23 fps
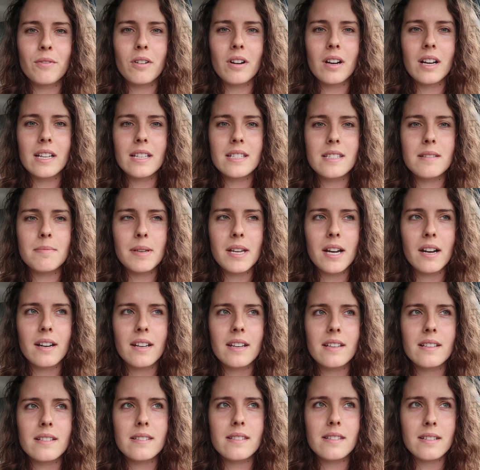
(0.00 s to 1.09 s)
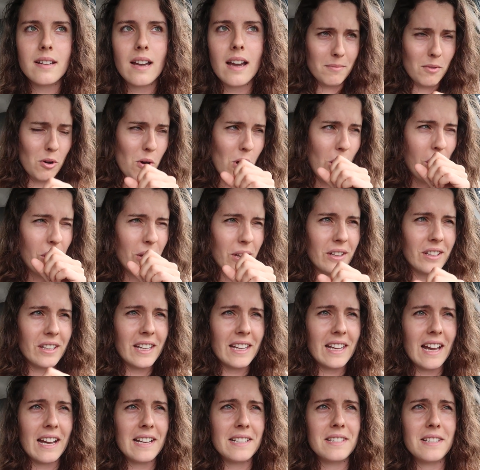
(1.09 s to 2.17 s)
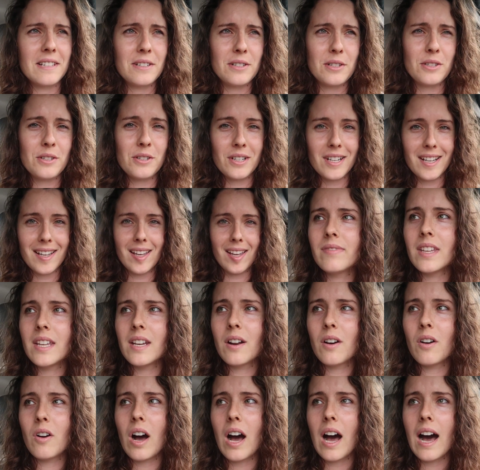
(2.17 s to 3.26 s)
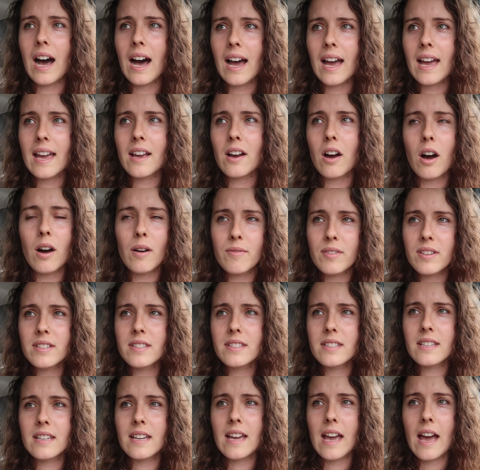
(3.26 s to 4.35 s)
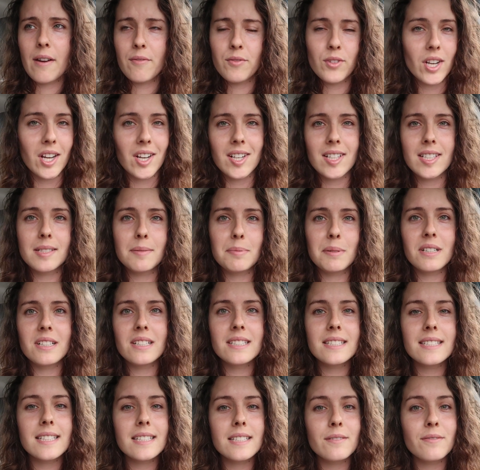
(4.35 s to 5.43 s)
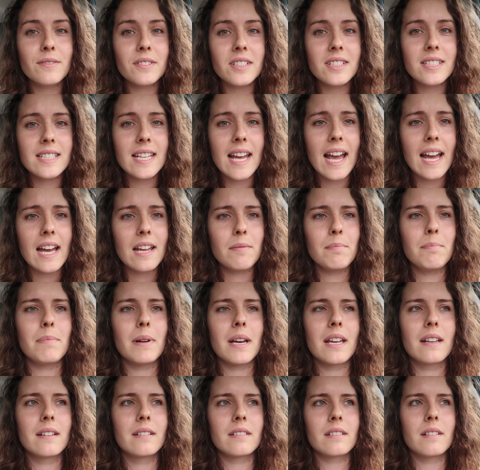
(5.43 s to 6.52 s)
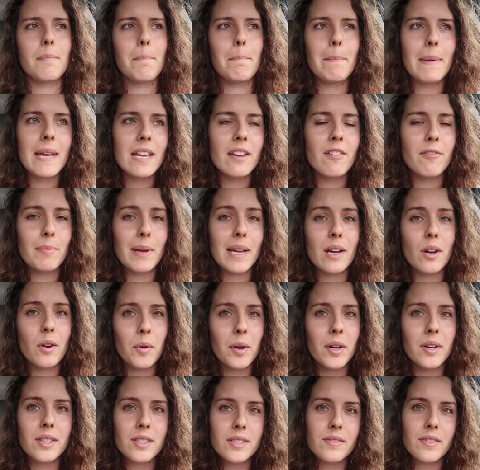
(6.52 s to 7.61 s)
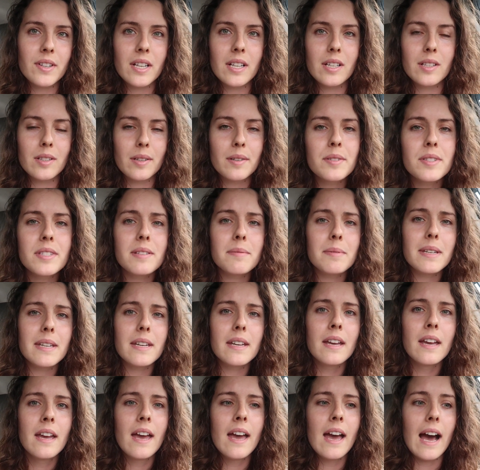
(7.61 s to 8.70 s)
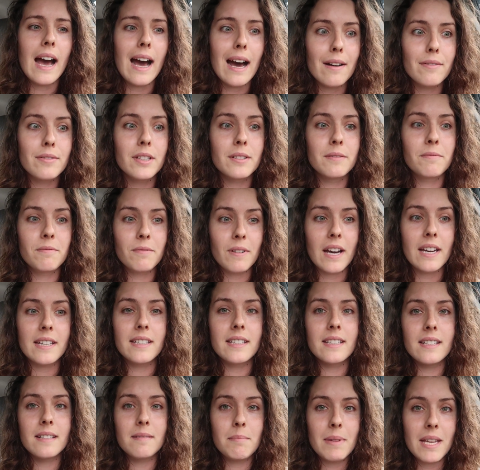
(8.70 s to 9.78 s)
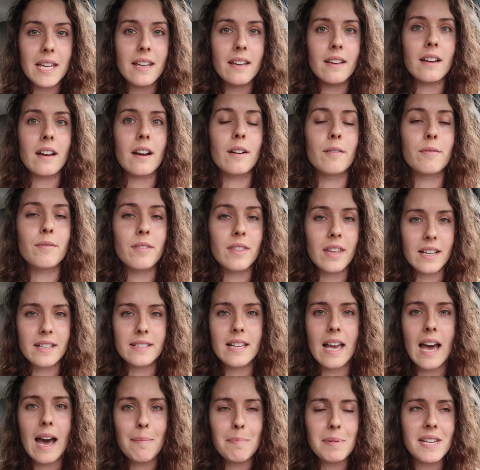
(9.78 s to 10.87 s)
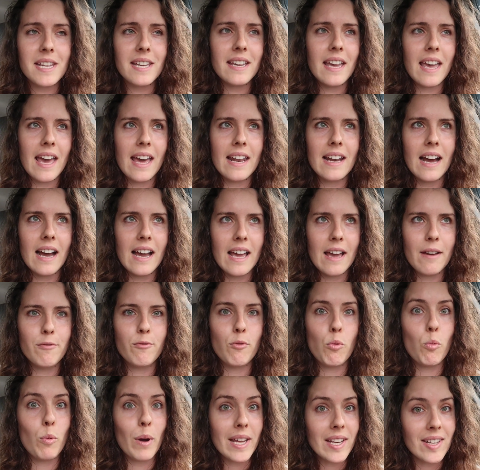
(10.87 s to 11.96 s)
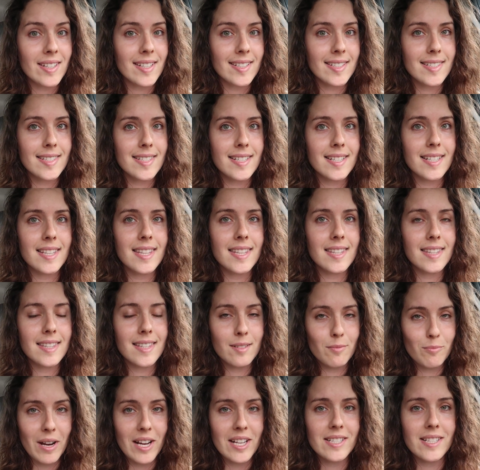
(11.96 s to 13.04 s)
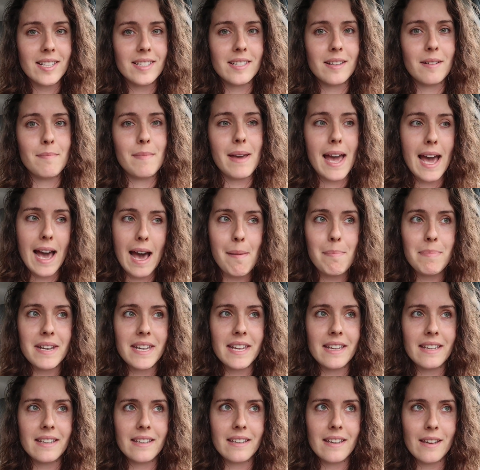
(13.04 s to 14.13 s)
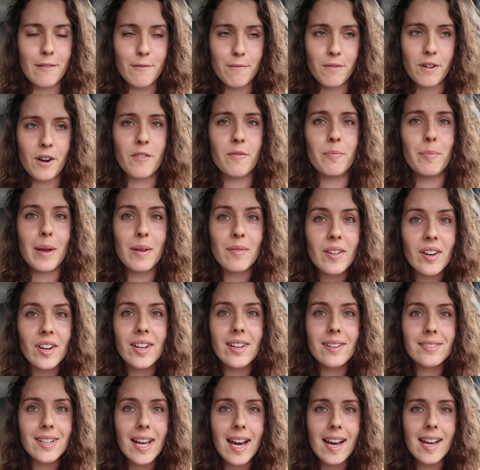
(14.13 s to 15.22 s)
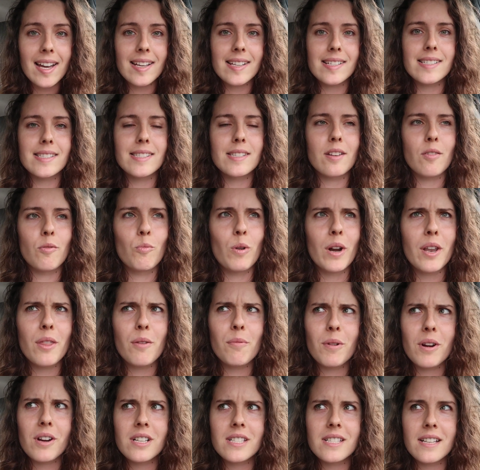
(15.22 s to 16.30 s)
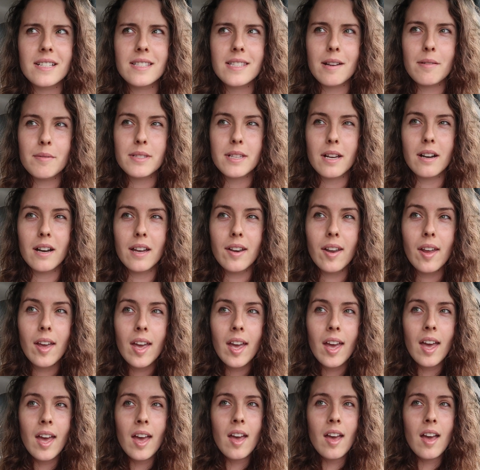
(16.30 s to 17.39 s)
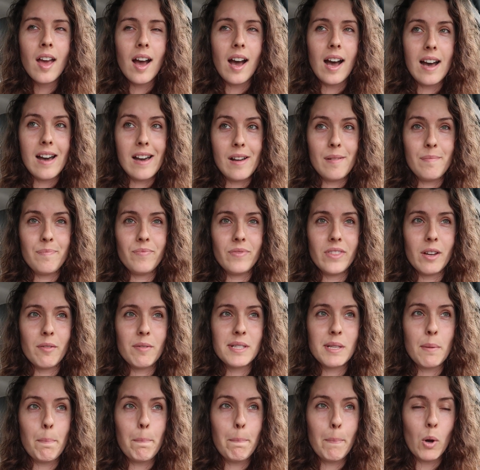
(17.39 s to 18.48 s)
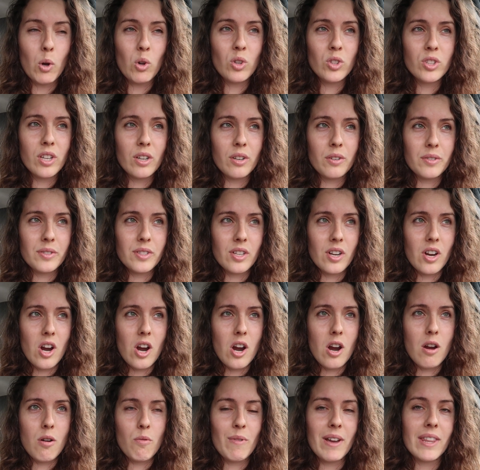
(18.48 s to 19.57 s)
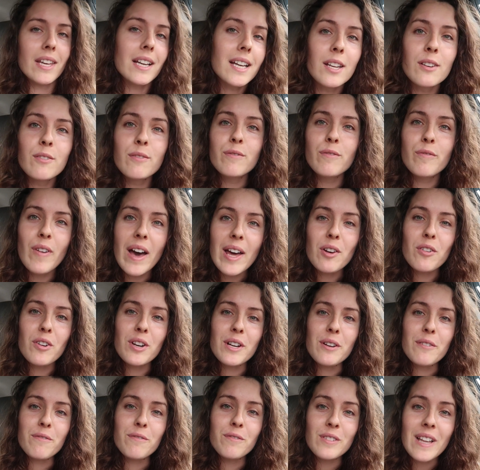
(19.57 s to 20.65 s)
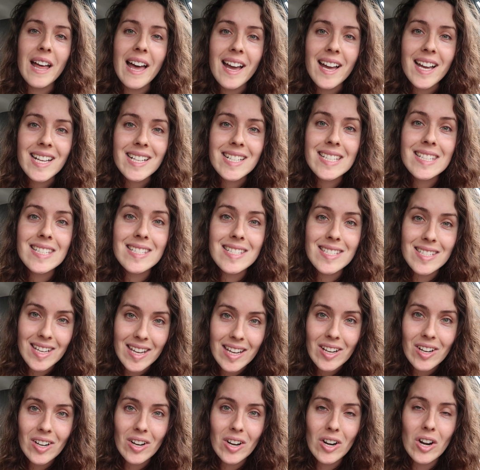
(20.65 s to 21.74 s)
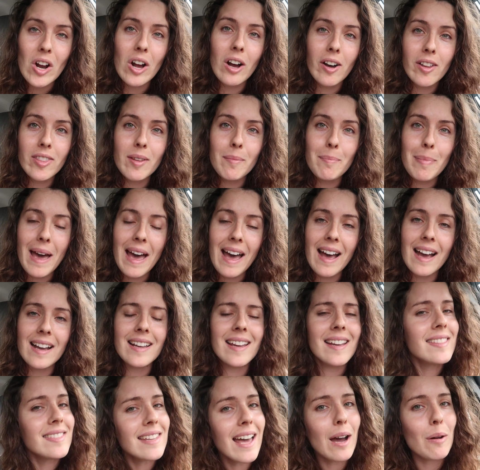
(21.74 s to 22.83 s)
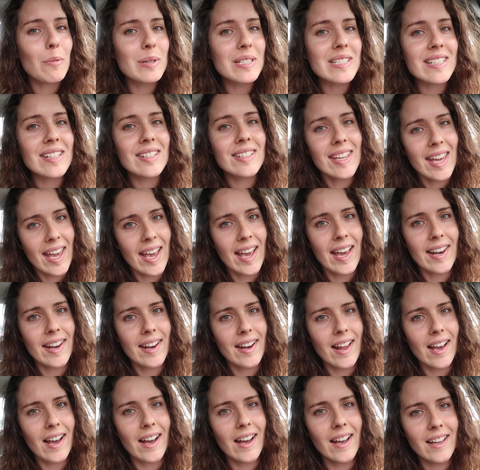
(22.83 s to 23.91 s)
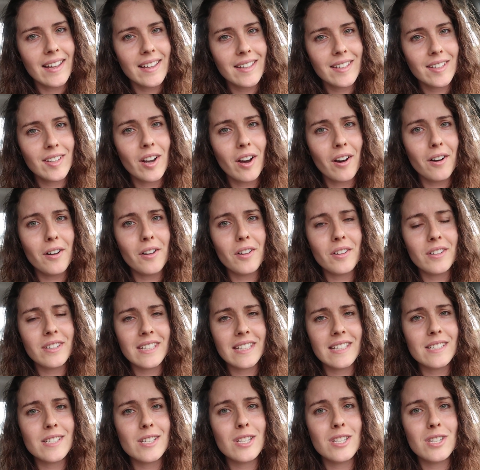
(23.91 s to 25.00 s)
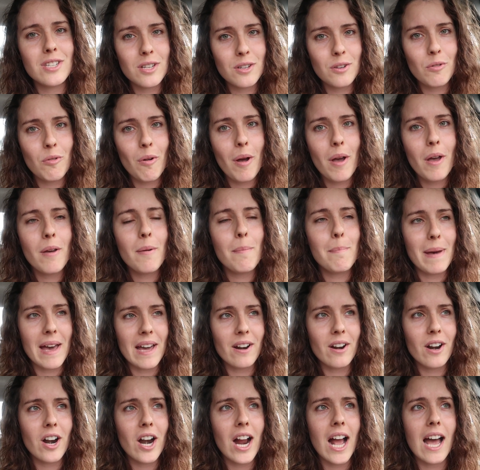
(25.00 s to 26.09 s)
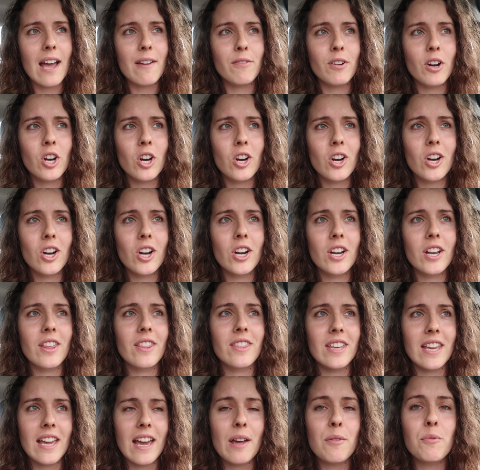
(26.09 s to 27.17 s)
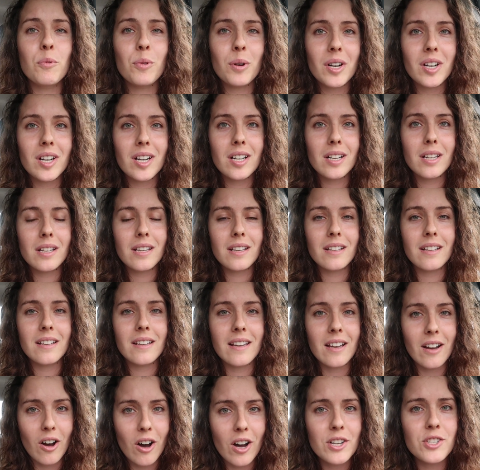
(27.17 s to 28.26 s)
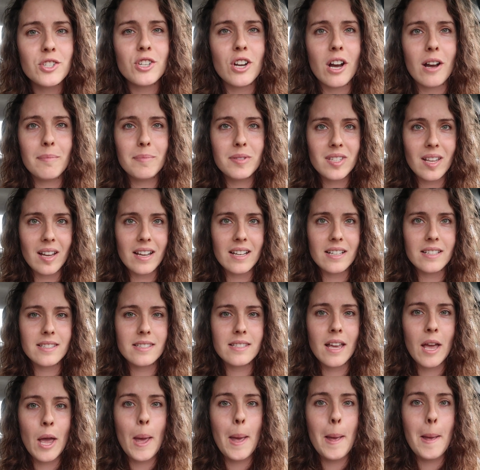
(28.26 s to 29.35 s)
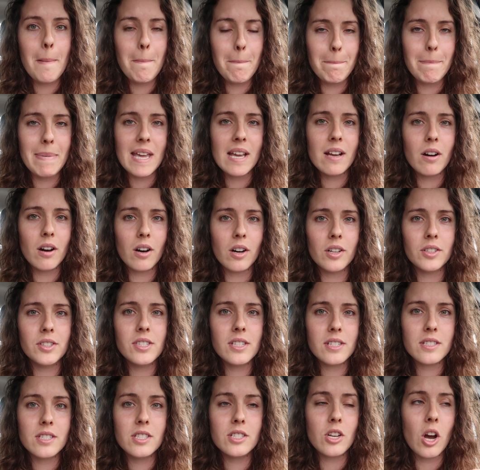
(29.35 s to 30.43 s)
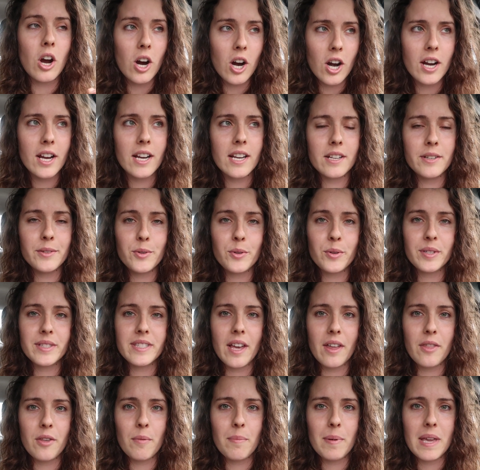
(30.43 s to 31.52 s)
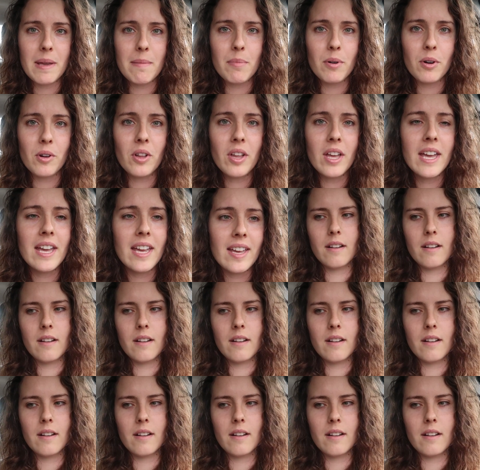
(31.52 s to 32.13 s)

for it, to be honest. Oil and gas industry, you know, I obviously have not experienced this firsthand, but many of my coworkers very close to me have confided in me of things happening and I have witnessed racism happening in front of my very own eyes. One of the work sites I was on, um, there was a bulldozer with a Confederate flag sticker on the back, and that was in Canada. Y'all need to do better. I've heard the N-word on job sites be called targeted towards other people.